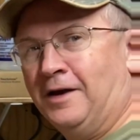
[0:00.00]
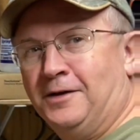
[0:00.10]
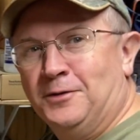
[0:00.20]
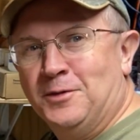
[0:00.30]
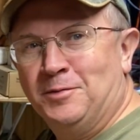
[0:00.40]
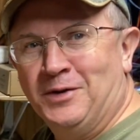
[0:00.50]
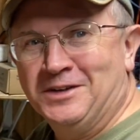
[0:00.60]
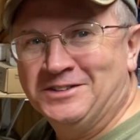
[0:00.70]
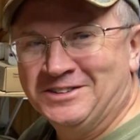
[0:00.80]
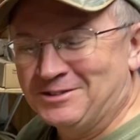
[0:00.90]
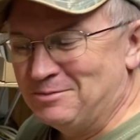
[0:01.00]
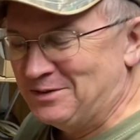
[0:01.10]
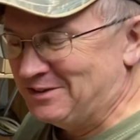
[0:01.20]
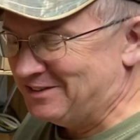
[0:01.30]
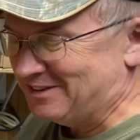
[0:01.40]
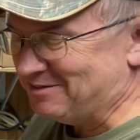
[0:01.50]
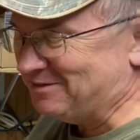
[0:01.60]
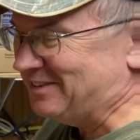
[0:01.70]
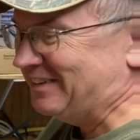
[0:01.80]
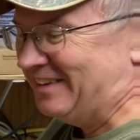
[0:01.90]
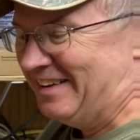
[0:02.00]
don't know what pressures are put on it, but